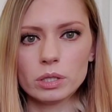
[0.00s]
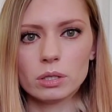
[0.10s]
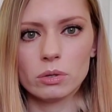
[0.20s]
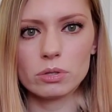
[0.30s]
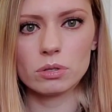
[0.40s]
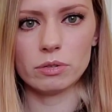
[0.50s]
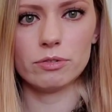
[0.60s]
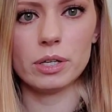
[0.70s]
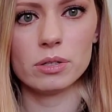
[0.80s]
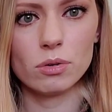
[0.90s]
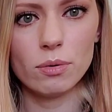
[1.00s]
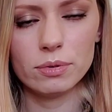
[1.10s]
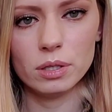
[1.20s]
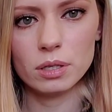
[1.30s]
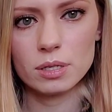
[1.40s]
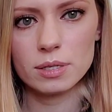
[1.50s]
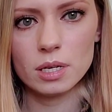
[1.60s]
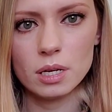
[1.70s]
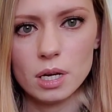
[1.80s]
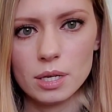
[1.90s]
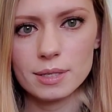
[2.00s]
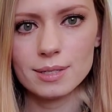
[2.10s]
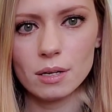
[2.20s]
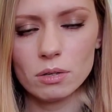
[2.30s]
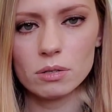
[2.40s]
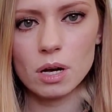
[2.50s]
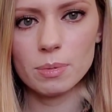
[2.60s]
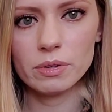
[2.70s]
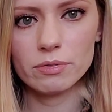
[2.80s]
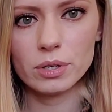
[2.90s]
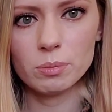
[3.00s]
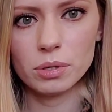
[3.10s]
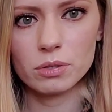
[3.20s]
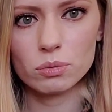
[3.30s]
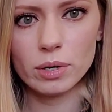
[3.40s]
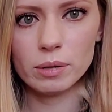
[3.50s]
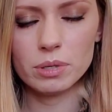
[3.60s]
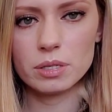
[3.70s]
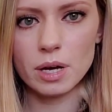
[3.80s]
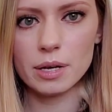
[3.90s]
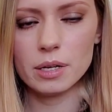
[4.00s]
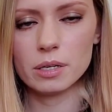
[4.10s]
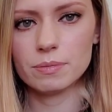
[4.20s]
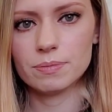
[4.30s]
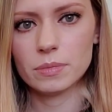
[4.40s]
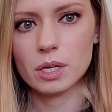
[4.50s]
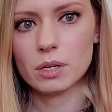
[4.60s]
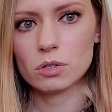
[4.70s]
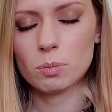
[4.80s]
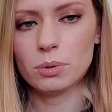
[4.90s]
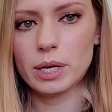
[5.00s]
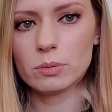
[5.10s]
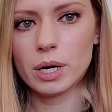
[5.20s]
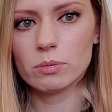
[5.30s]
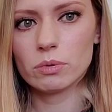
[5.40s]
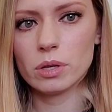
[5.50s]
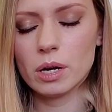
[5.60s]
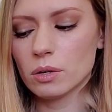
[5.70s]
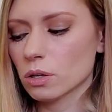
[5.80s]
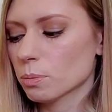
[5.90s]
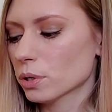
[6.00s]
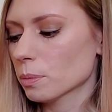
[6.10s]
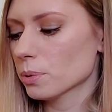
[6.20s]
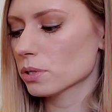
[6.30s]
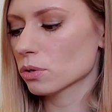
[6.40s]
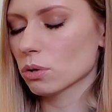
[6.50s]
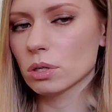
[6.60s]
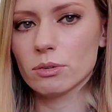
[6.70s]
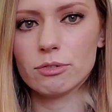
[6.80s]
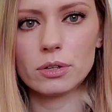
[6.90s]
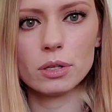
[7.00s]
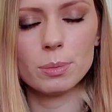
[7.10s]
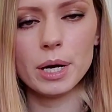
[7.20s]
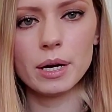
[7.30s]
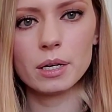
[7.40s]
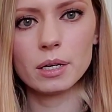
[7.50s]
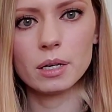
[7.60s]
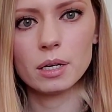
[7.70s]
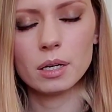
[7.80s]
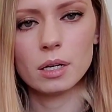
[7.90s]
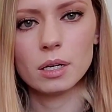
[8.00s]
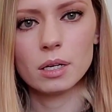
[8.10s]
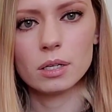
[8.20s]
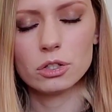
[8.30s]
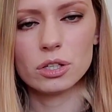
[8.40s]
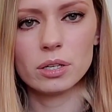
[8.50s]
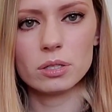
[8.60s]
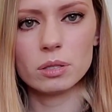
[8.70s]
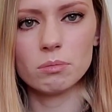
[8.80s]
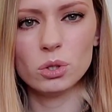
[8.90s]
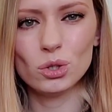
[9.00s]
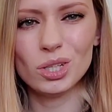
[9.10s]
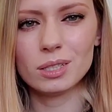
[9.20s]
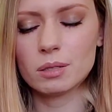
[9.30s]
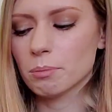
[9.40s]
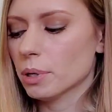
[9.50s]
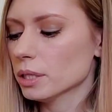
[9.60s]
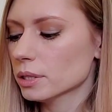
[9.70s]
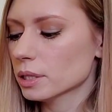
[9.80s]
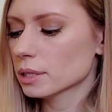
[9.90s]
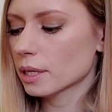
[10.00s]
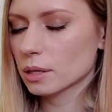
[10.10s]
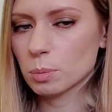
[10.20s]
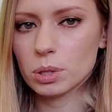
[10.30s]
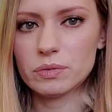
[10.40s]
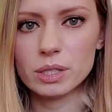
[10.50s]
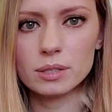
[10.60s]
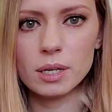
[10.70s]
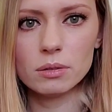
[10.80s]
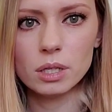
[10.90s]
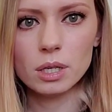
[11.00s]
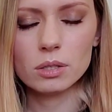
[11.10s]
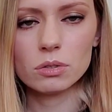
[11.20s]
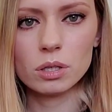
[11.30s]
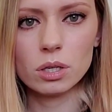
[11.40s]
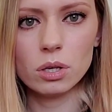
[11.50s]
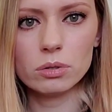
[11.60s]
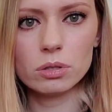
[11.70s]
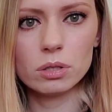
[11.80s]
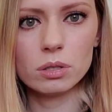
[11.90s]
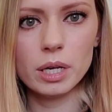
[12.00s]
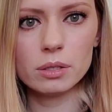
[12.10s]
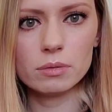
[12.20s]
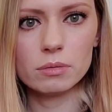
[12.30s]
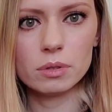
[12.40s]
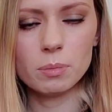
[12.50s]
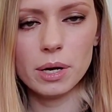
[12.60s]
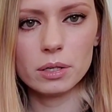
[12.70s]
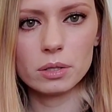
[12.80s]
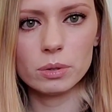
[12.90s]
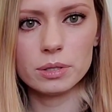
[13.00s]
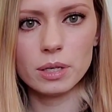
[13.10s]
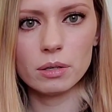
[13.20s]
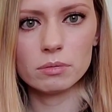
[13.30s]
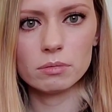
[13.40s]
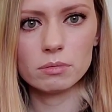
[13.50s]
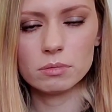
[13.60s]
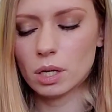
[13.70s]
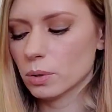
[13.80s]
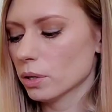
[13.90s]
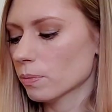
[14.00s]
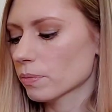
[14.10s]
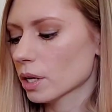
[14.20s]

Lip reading: really close to the fret. So hopefully you can see it's not on top of the fret, but it's right beside it. So play around with that on purpose, go a little further back. You should hear some muting, some buzzing, not the perfect sound. So the closer you get, the better it will sound. There we go.